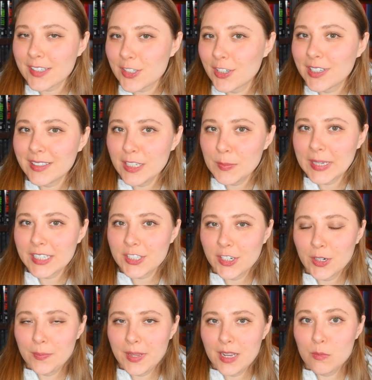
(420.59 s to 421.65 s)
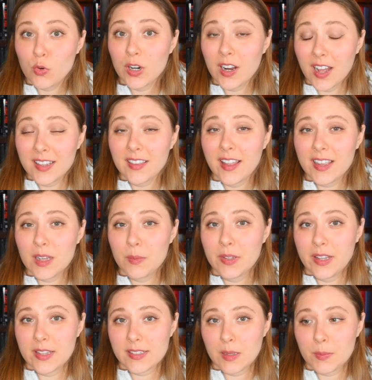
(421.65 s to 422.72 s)
circling back to her being more unlikable
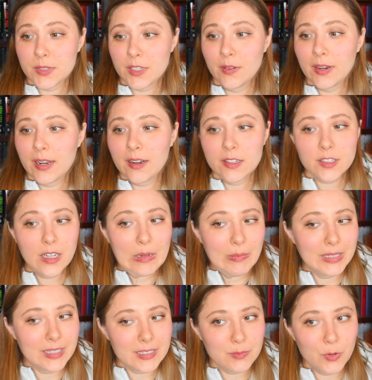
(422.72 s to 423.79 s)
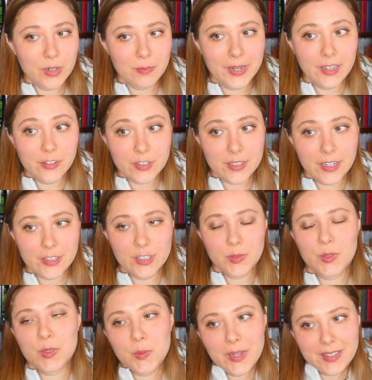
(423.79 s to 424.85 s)
in this episode, and I'll talk about this more in my other sections,
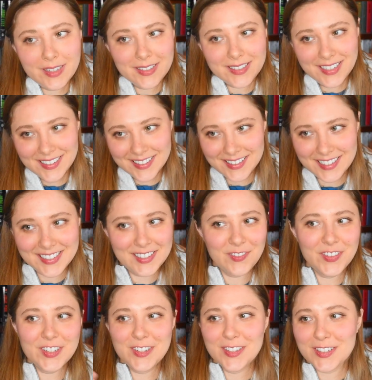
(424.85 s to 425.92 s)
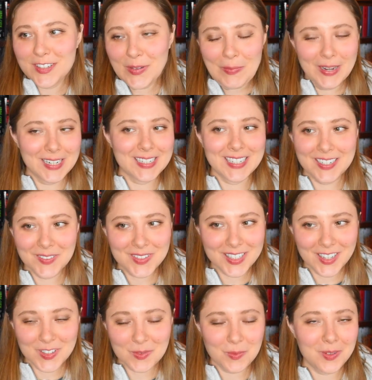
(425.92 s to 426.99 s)
which is why these divisions don't make a ton of
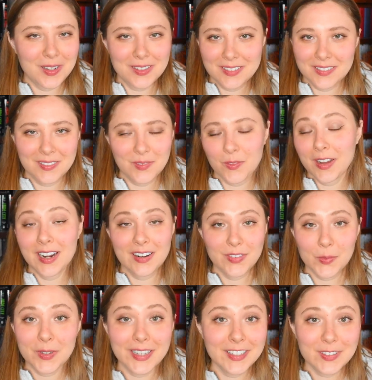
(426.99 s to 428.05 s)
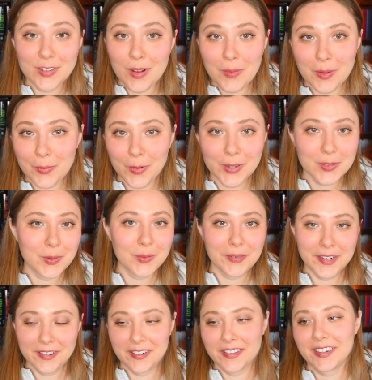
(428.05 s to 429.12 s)
sense, but whatever, we'll get through all my points one
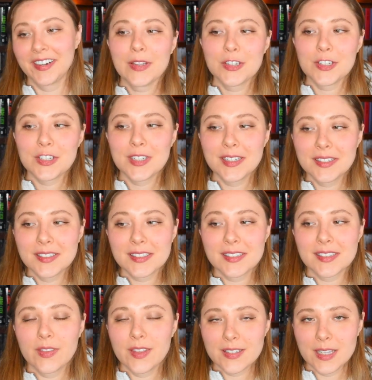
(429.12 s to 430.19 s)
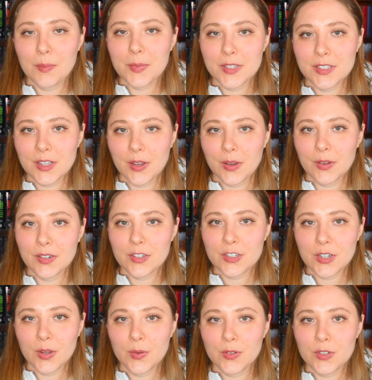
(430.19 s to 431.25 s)
way or another. She's, in this episode,
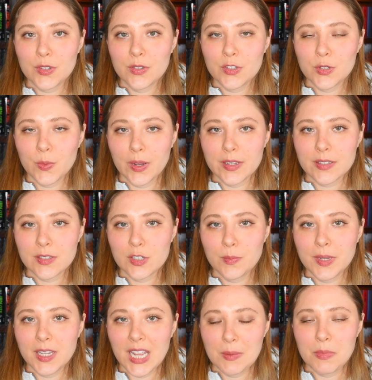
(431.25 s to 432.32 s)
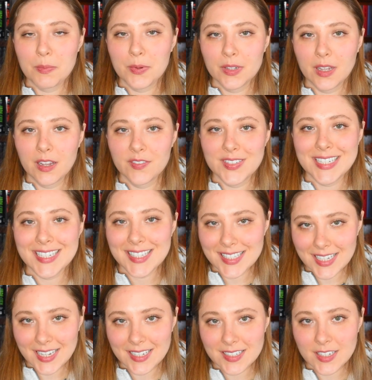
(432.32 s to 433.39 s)
shown to us to be capable of
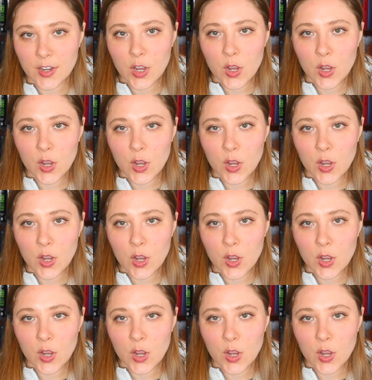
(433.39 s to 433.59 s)
deceit,